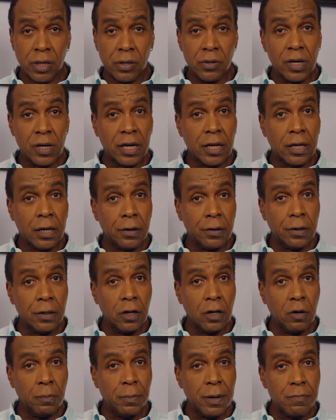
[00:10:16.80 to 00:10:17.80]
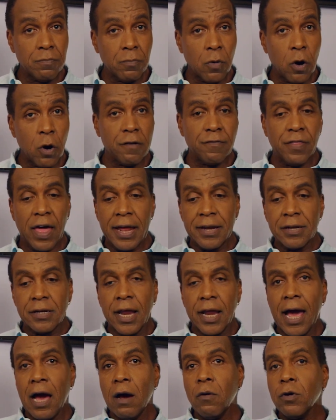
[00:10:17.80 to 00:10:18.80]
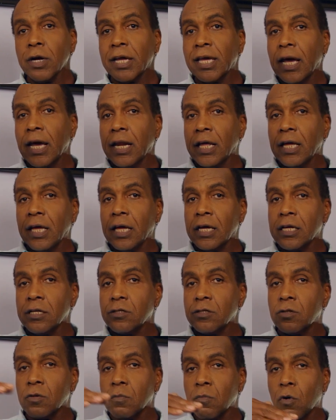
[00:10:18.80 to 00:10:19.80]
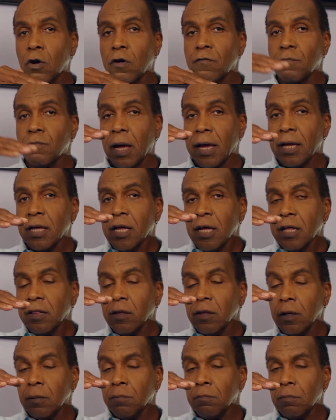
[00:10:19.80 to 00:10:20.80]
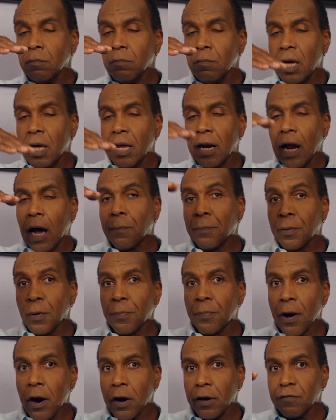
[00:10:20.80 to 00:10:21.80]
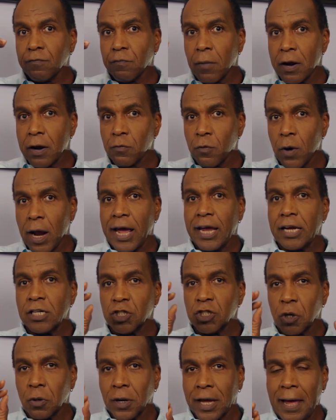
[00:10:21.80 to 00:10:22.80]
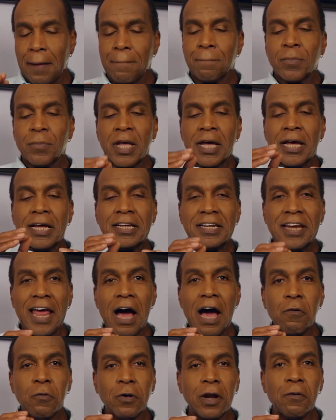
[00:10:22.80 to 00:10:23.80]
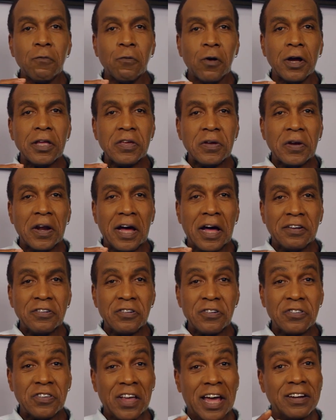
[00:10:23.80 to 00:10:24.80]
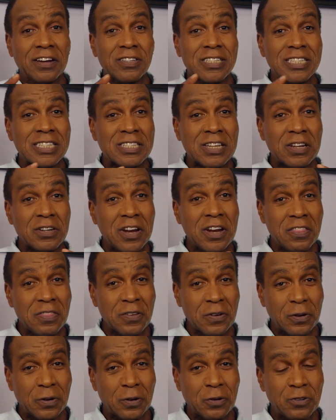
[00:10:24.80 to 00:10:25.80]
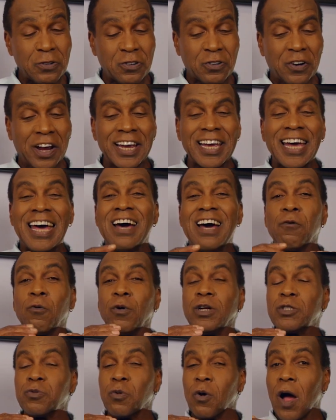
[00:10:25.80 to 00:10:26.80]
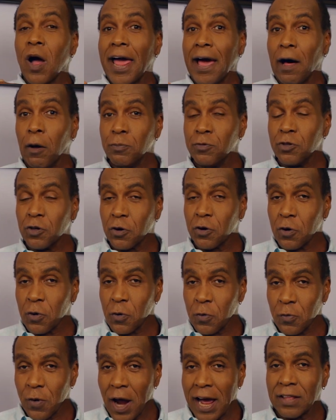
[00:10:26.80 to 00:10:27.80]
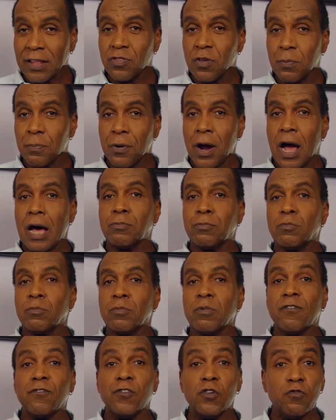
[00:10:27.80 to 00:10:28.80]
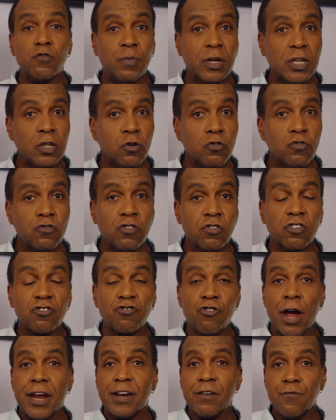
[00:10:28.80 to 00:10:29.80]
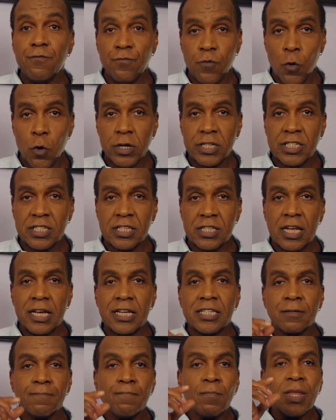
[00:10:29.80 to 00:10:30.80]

You can hear a little bit more of that. Now we're getting into more of the mid-upper part of my range. Okay, now what I want you to understand, this is another little trick which will help to correct the problem if you've been used to trying to force things.